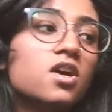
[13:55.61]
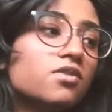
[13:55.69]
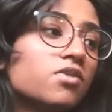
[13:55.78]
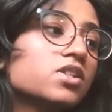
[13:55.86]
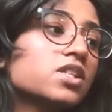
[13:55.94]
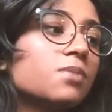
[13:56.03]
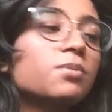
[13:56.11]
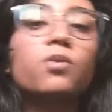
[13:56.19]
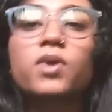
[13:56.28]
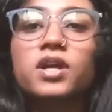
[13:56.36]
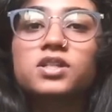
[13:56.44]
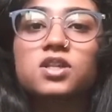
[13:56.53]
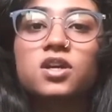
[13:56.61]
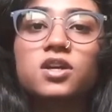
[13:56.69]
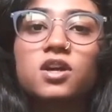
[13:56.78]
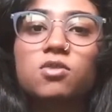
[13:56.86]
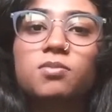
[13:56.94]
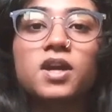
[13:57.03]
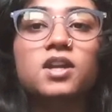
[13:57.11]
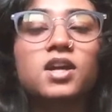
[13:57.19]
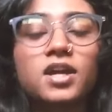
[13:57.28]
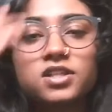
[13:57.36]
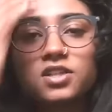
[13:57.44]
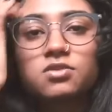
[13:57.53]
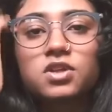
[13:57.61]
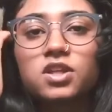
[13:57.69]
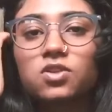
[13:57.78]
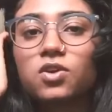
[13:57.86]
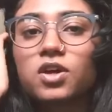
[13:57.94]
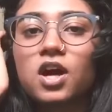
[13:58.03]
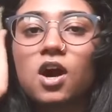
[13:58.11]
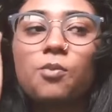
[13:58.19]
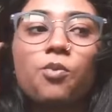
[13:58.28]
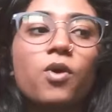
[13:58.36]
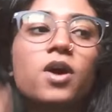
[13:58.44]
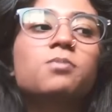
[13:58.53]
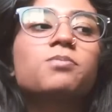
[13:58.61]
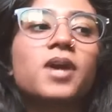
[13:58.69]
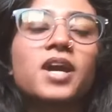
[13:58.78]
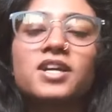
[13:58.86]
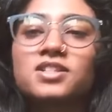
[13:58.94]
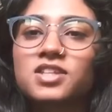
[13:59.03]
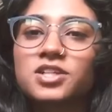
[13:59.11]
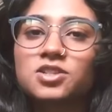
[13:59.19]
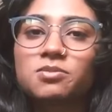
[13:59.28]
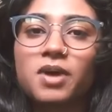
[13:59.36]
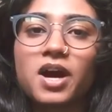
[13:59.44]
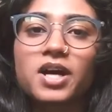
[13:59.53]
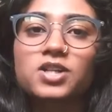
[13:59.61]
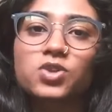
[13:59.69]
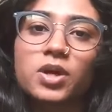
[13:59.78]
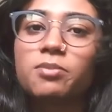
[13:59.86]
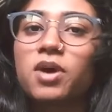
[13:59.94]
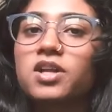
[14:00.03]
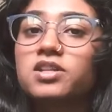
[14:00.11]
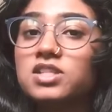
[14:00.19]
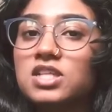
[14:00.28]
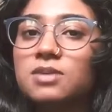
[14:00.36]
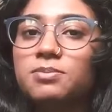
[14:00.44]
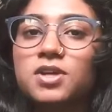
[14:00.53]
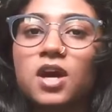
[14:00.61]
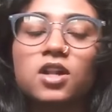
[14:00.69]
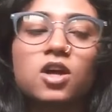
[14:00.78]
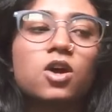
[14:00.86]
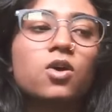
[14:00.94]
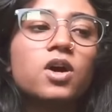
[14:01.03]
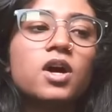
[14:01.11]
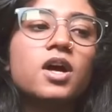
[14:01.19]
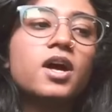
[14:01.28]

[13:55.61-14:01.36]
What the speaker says: For example, when I started out painting, I didn't really look up what paints I should buy, so I bought deep yellow.